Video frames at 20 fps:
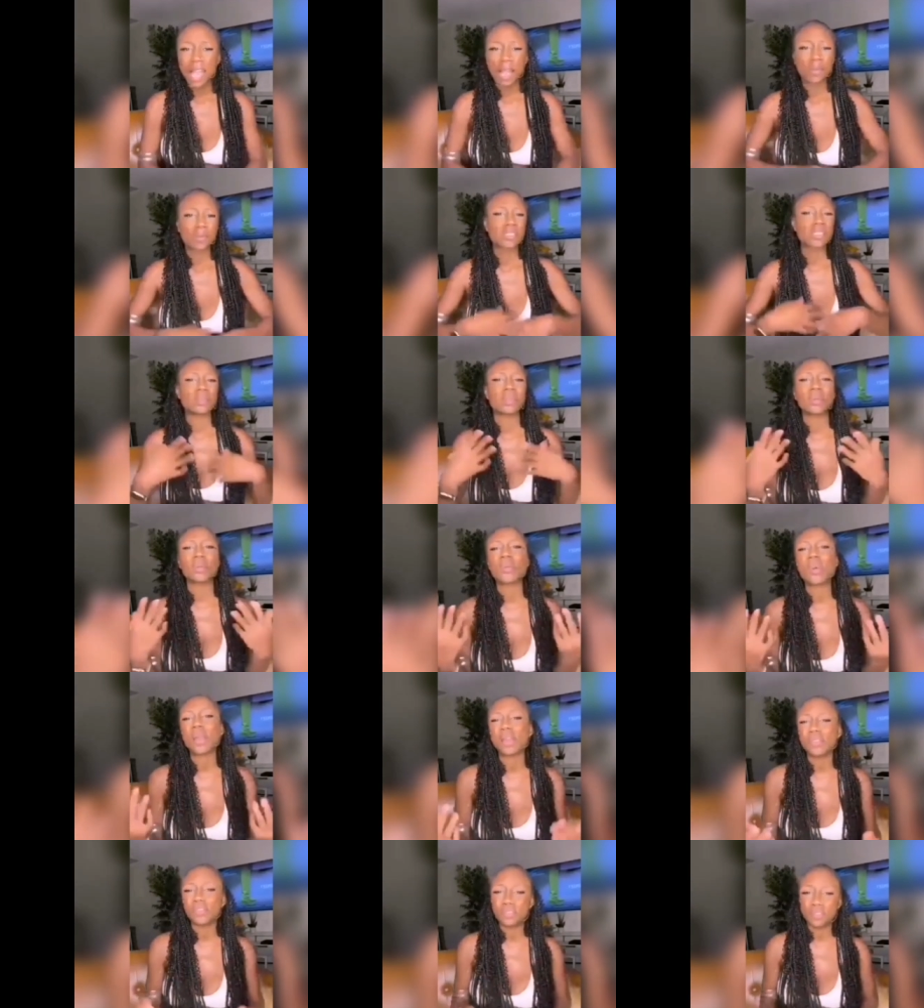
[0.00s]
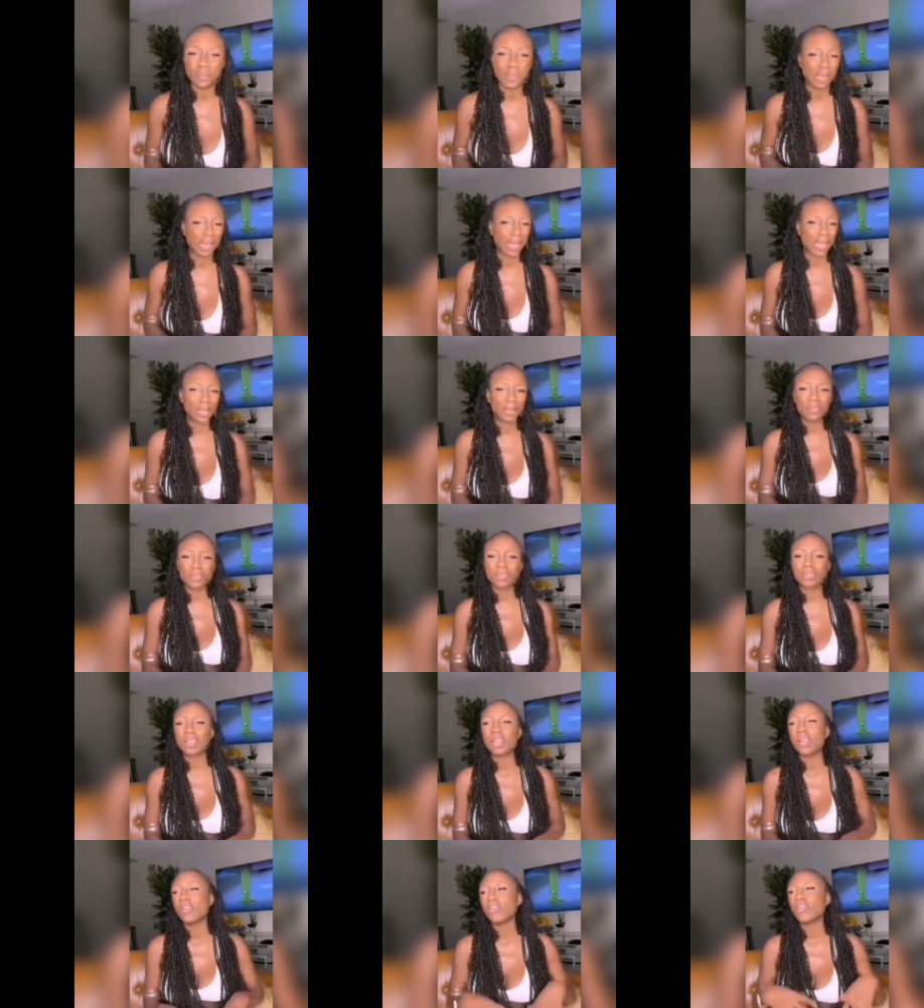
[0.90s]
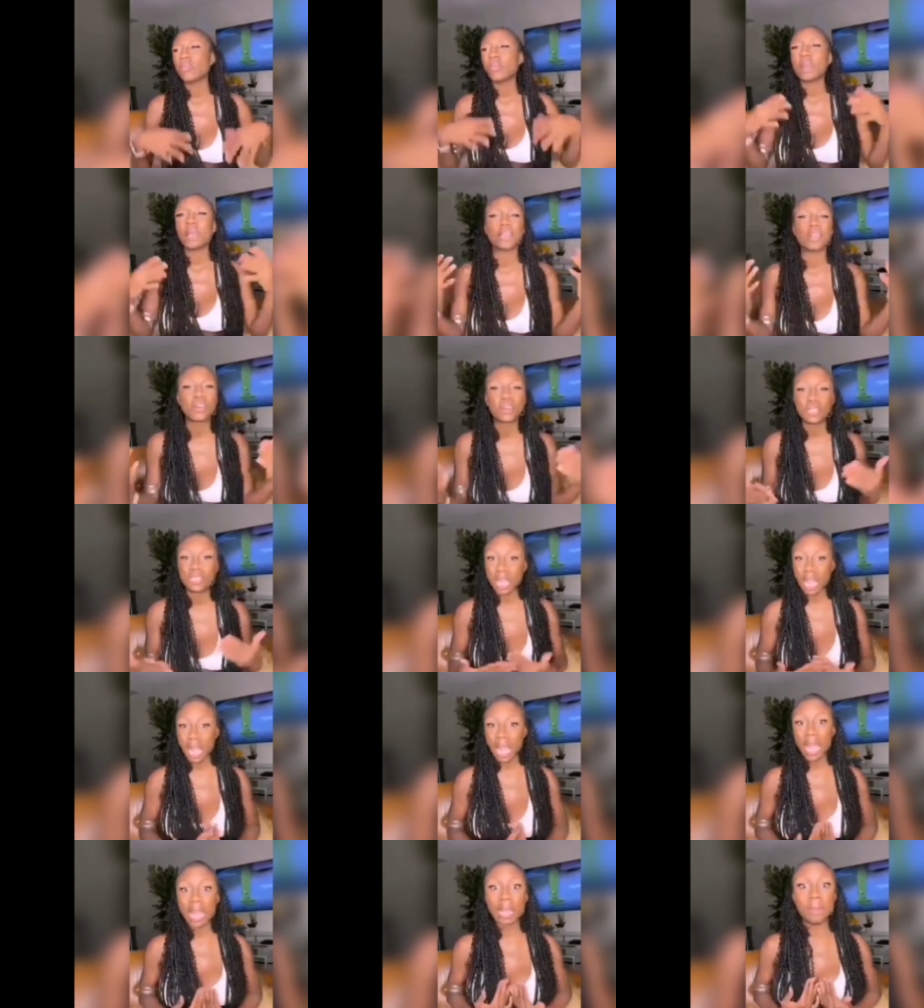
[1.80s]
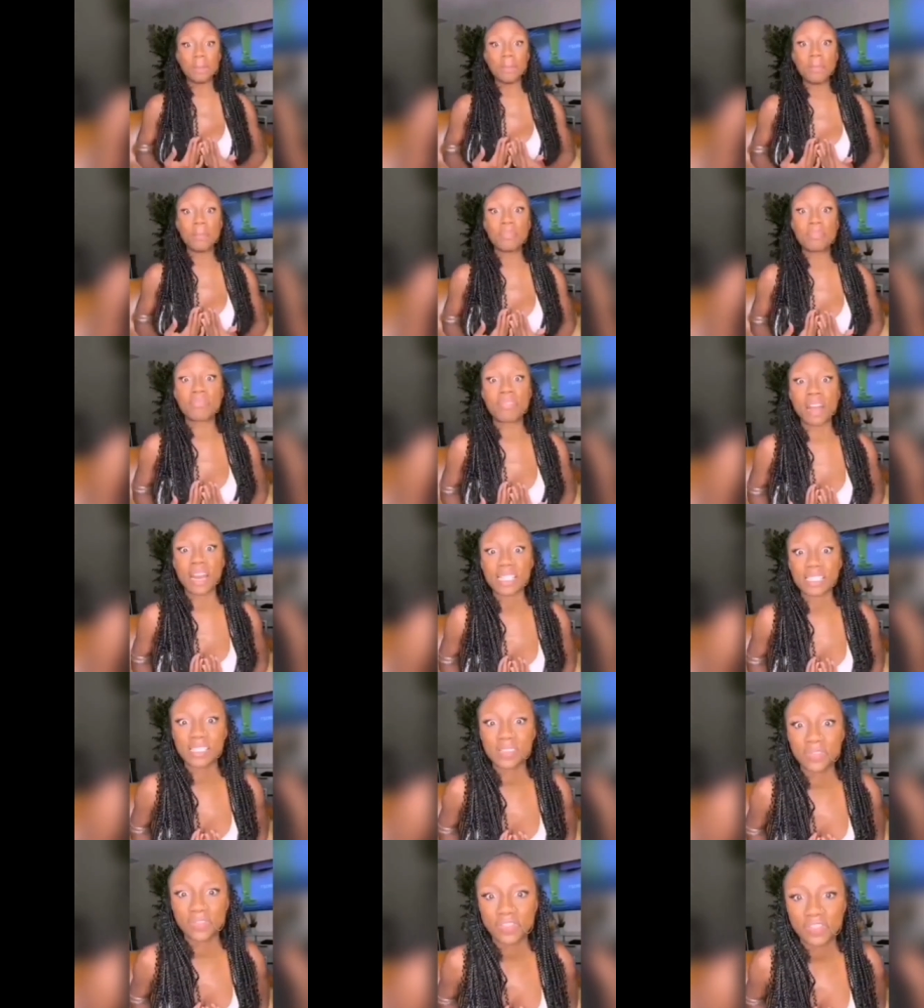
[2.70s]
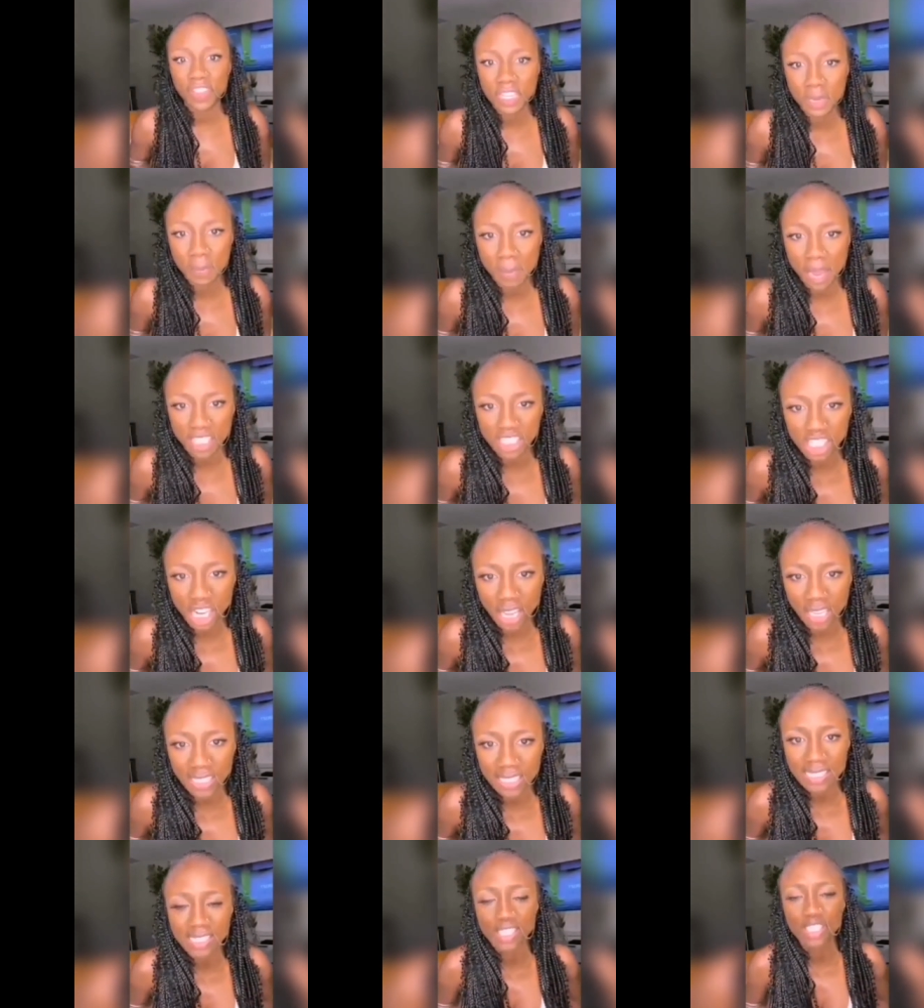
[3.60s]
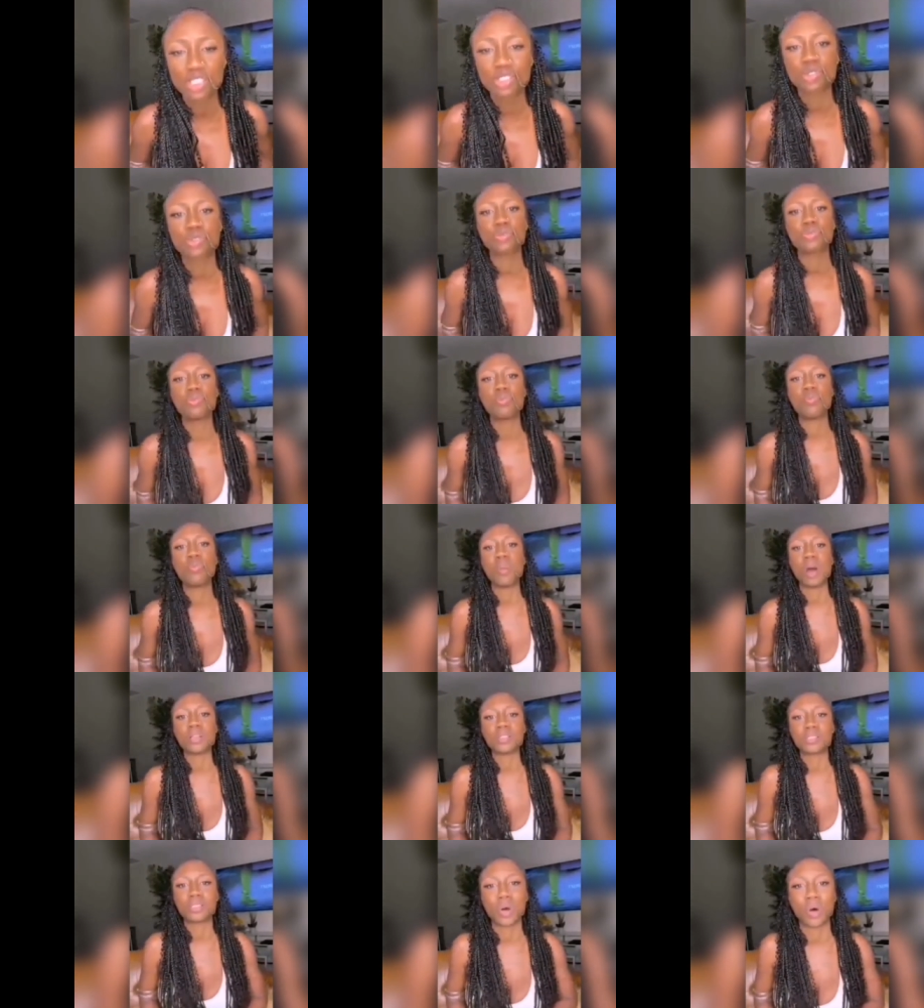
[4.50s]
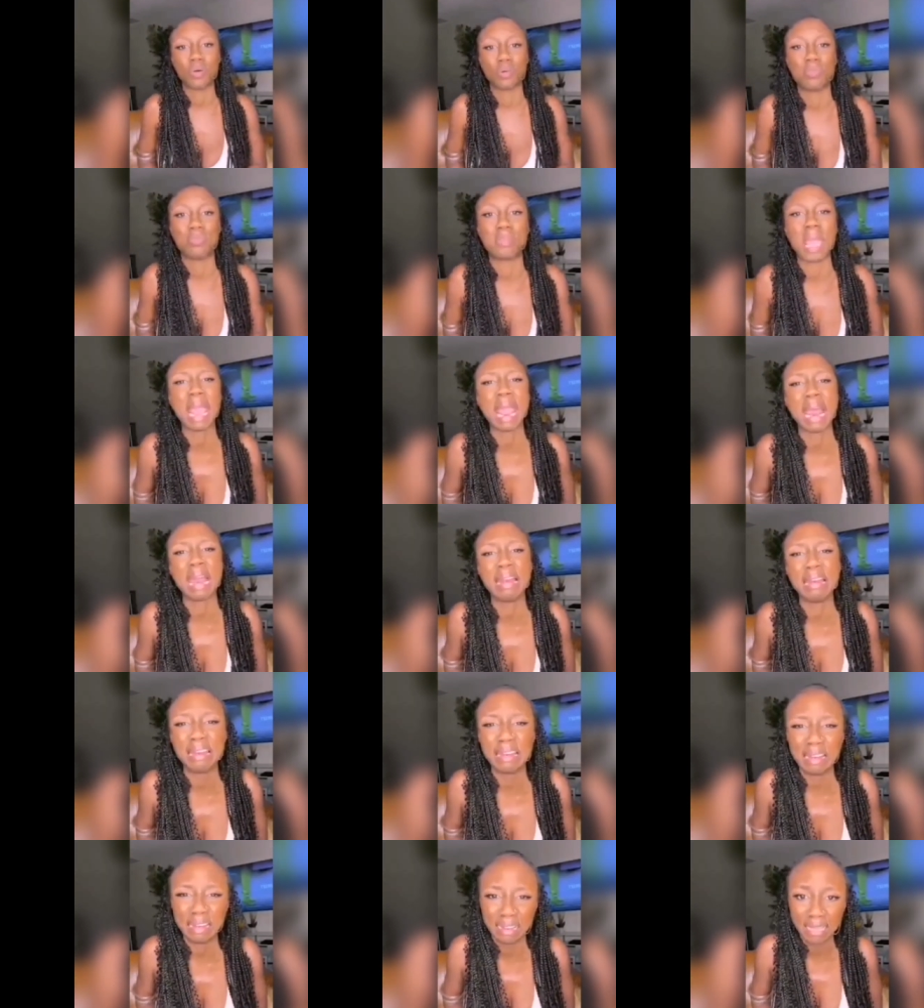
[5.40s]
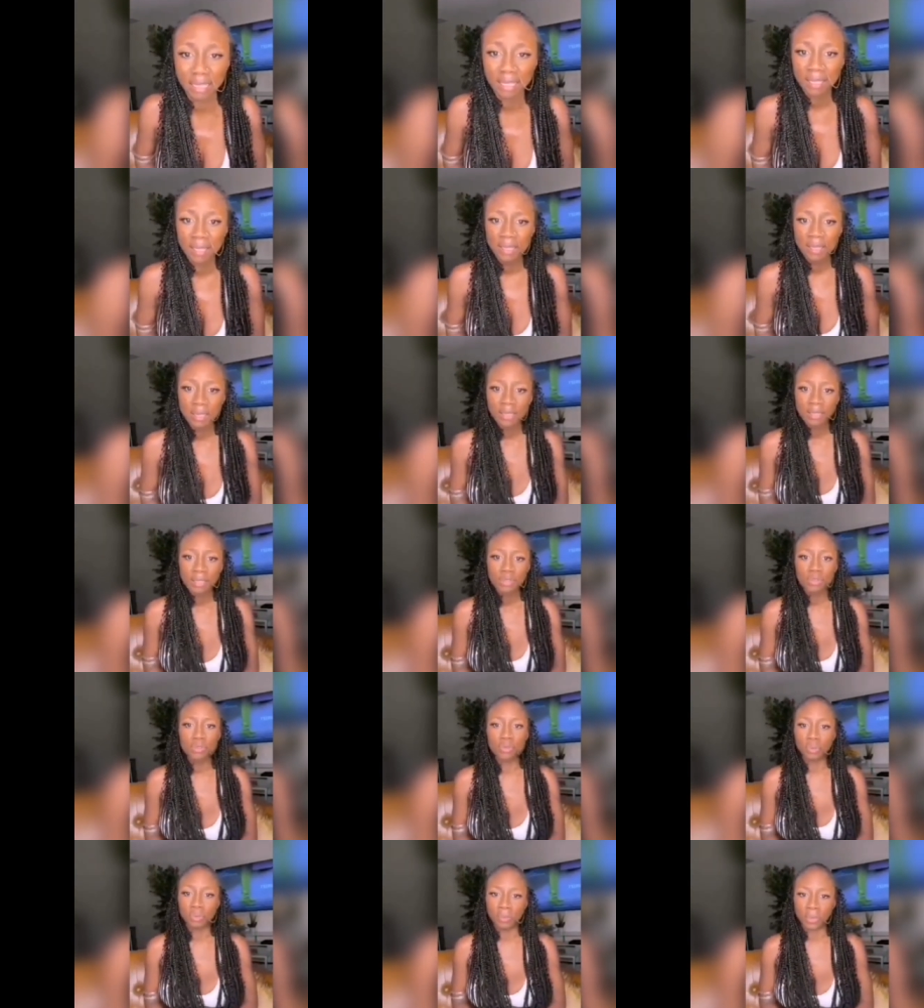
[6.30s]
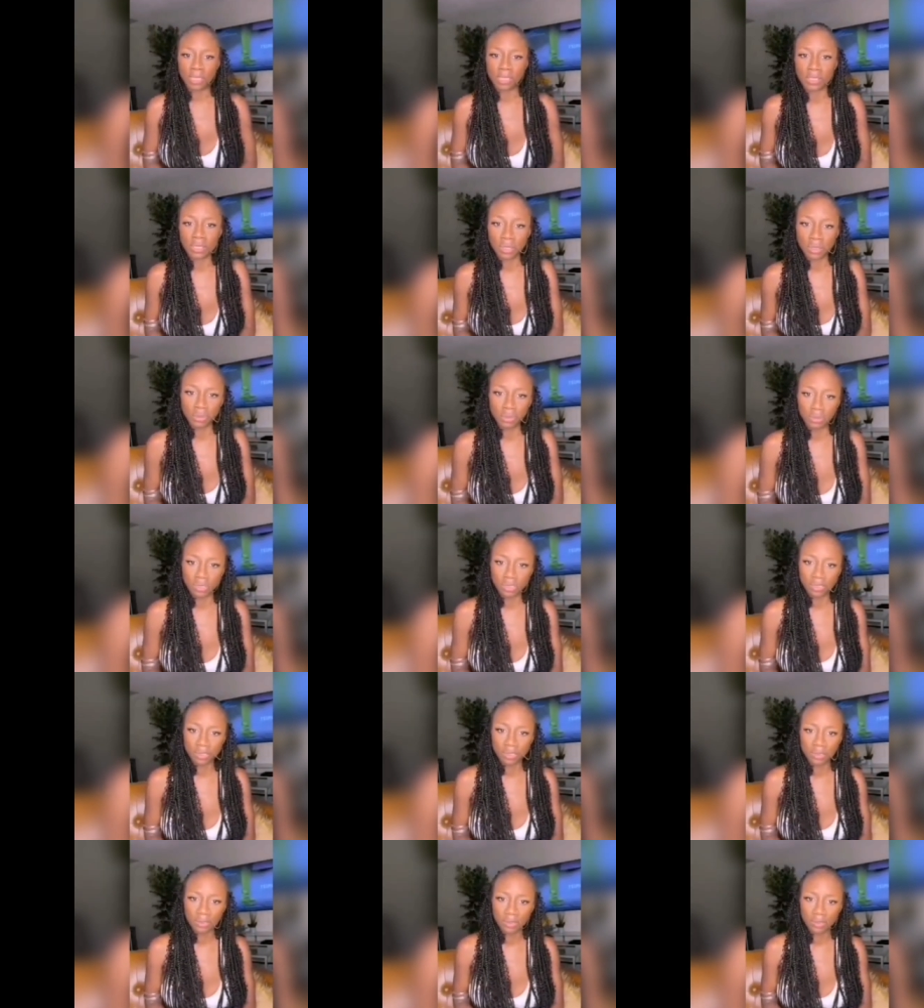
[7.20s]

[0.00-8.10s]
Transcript: I was keeping quiet for my health, for my girls. I am breastfeeding. My child is 2 months old, barely 2 months old.